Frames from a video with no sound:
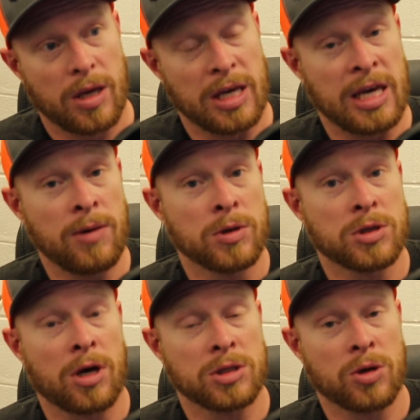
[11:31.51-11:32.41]
he was
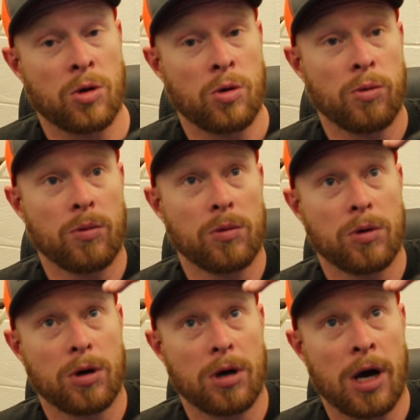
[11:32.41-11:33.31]
also
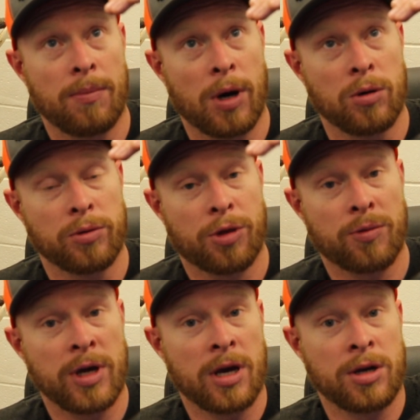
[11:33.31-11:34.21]
about
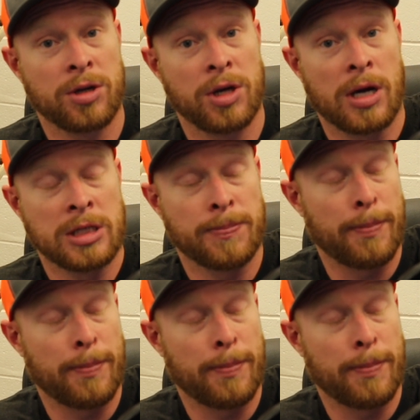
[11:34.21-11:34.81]
300 yards